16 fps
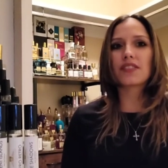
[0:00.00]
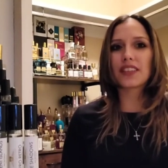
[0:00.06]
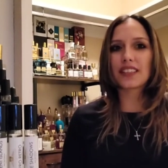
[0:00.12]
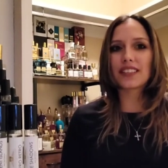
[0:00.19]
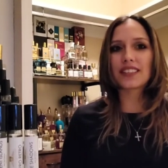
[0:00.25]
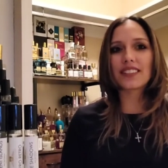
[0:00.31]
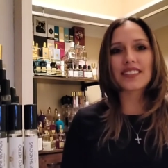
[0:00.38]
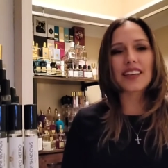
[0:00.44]

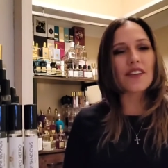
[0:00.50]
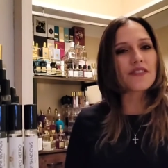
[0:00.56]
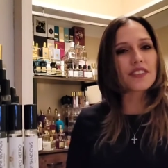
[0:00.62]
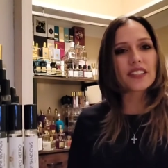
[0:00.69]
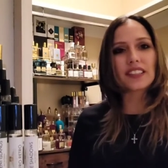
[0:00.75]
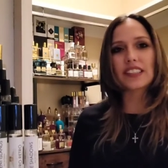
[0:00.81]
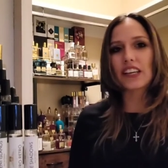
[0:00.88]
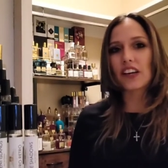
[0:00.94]
this
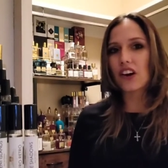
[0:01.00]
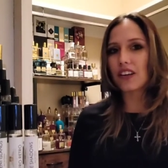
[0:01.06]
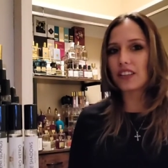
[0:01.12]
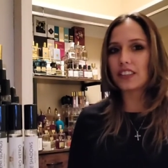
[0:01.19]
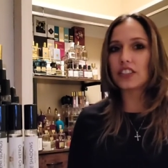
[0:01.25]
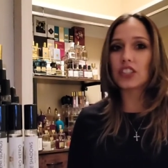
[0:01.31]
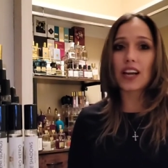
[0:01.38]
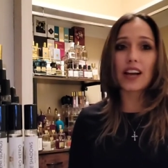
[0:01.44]
definitely on
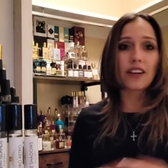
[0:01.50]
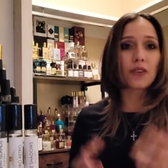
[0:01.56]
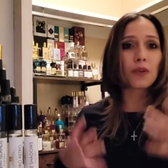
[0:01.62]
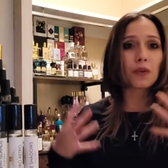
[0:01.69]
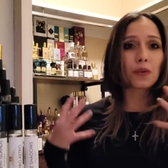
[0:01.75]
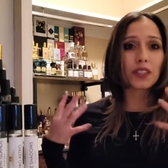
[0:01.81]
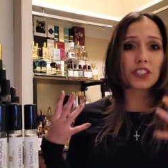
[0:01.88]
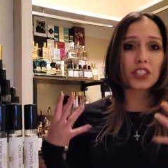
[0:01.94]
the
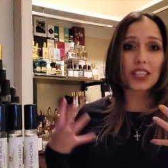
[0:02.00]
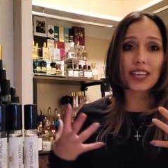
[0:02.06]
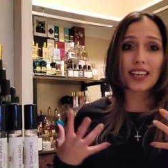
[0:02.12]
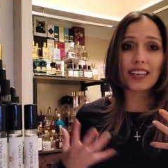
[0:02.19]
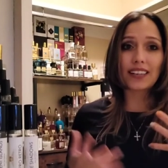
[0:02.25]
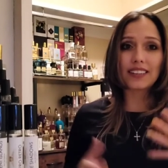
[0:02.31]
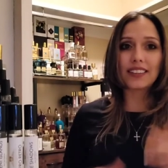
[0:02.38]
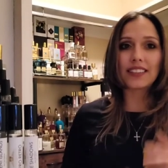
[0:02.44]
channel, which
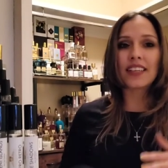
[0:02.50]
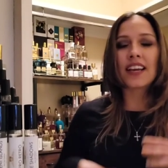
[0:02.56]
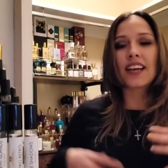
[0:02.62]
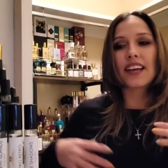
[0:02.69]
is